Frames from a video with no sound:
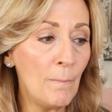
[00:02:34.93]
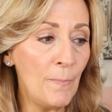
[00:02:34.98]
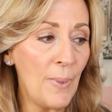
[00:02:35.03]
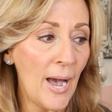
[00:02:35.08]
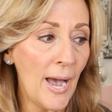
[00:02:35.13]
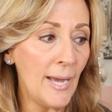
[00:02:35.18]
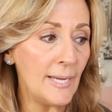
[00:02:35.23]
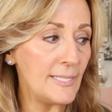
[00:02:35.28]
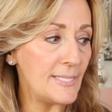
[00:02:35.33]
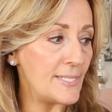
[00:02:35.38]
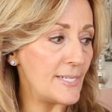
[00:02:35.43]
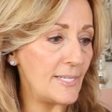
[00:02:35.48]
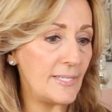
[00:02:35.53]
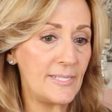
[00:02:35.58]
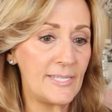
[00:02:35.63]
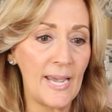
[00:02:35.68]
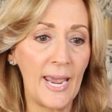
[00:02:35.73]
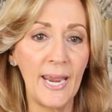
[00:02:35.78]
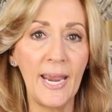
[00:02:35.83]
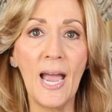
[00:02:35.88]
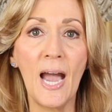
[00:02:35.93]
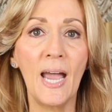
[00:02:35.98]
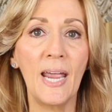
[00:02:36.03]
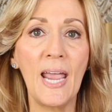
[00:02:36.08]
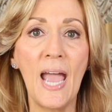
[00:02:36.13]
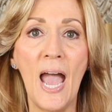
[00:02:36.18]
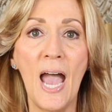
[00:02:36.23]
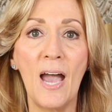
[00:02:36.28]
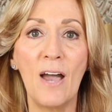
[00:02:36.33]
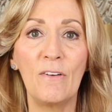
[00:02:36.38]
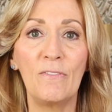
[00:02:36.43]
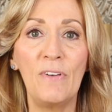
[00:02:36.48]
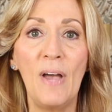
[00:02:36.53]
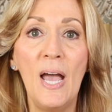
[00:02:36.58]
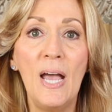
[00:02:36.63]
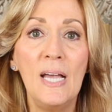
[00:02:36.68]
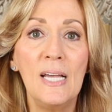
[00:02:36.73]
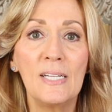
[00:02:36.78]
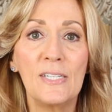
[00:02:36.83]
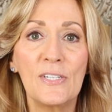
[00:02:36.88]
But today I have
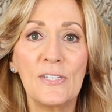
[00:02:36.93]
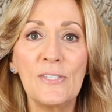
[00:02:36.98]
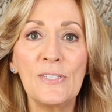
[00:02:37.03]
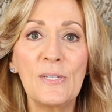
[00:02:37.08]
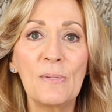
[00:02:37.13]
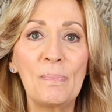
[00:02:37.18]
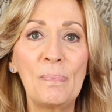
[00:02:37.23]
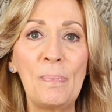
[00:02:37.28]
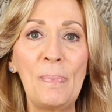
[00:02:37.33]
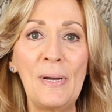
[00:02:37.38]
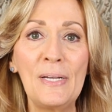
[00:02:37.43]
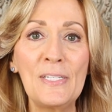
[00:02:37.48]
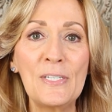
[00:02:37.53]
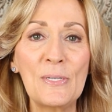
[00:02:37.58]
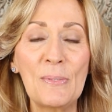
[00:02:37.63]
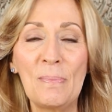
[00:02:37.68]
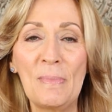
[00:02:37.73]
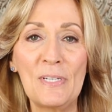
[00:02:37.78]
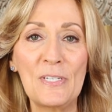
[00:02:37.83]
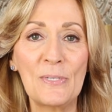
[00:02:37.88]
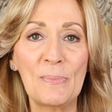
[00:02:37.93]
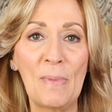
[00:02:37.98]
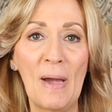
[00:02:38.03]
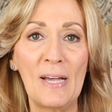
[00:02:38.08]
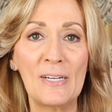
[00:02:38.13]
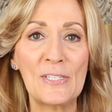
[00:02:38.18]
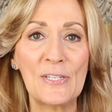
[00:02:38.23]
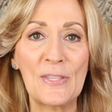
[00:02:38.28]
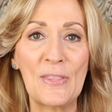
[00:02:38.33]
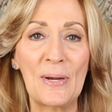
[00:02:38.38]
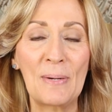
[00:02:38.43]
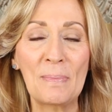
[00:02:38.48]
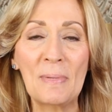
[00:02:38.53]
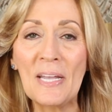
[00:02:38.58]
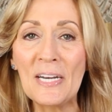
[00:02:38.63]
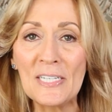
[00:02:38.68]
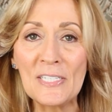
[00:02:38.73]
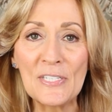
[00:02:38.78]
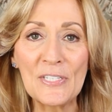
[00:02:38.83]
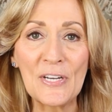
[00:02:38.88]
just a bunch of mishmash that I'm
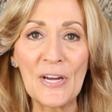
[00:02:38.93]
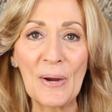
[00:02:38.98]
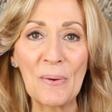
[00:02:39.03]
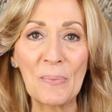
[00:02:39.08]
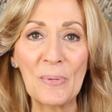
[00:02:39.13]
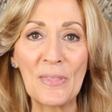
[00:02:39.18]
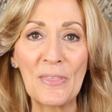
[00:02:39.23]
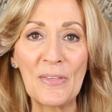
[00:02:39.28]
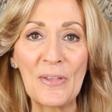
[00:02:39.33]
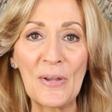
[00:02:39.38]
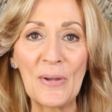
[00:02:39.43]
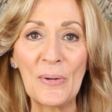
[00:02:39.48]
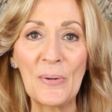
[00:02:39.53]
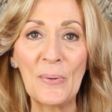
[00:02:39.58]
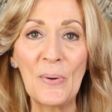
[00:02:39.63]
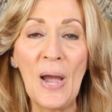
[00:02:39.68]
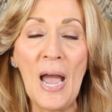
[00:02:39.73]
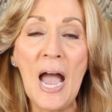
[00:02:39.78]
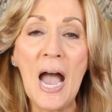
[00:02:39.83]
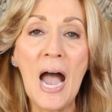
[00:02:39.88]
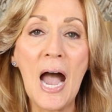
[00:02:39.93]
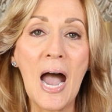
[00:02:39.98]
going to share with you.